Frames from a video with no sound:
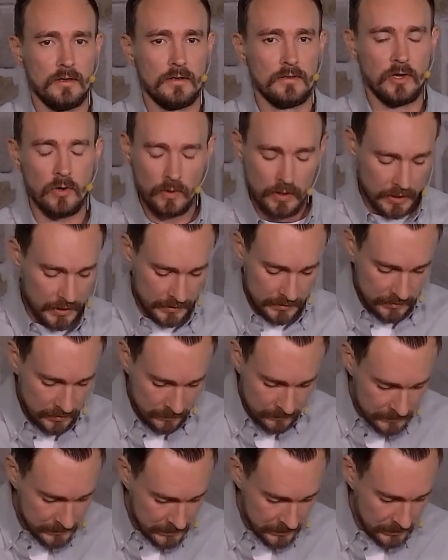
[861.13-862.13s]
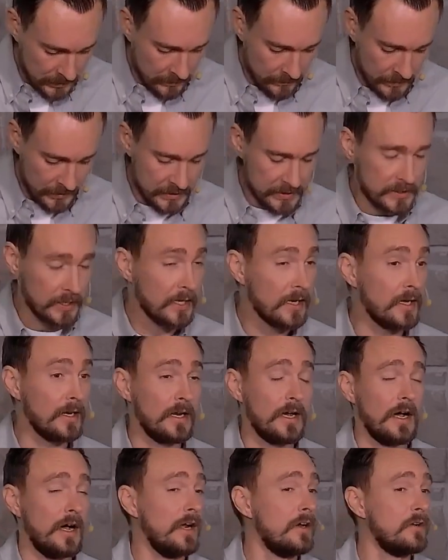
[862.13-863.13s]
Noah had come to them and
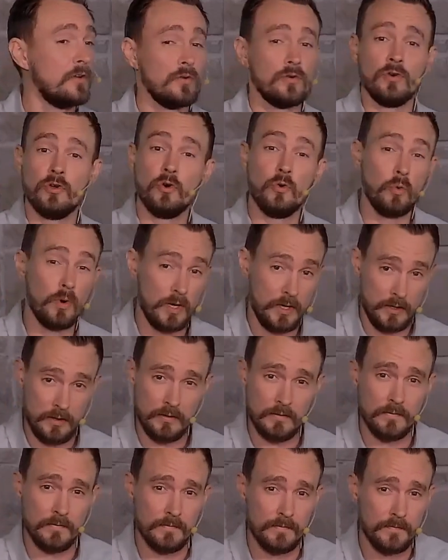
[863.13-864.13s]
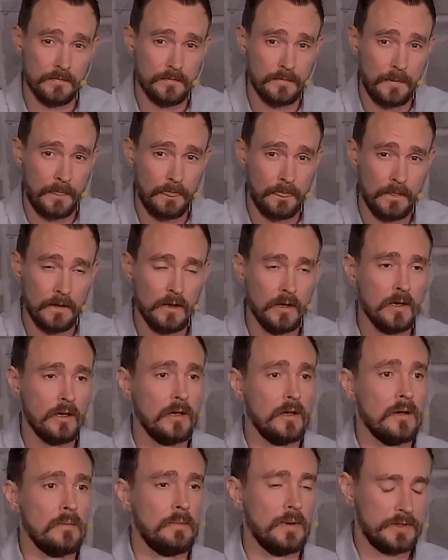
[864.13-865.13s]
said, I don't know when,
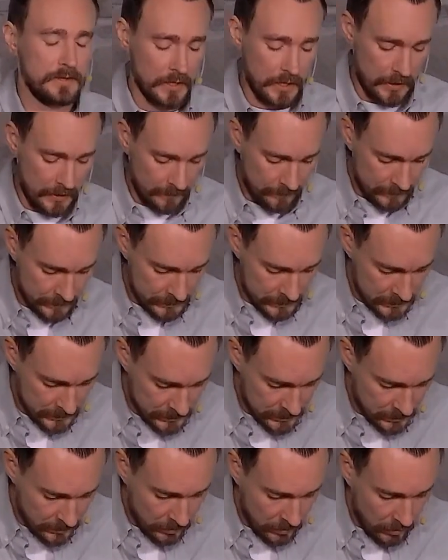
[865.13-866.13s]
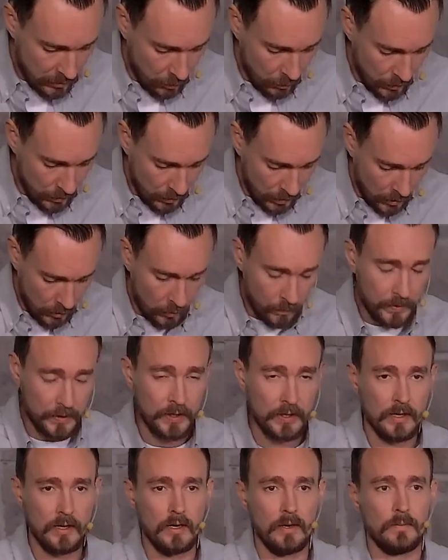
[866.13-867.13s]
but the heavens will
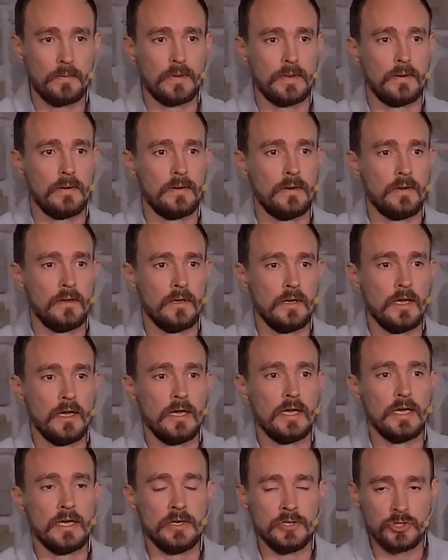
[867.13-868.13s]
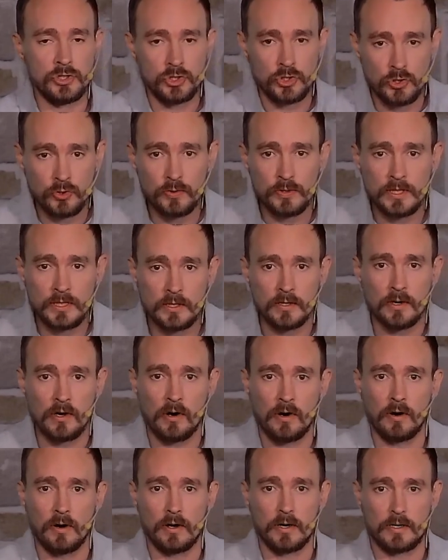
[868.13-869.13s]
open up, and you need an
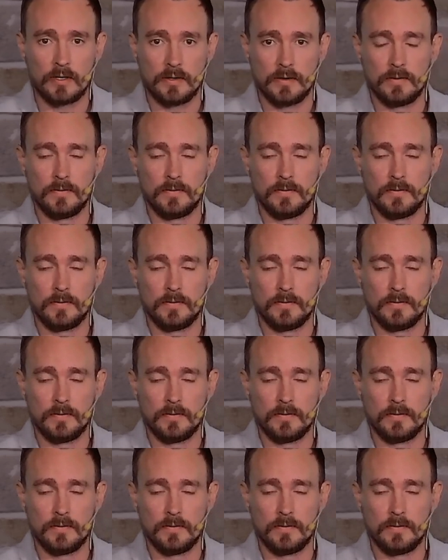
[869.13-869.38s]
ark.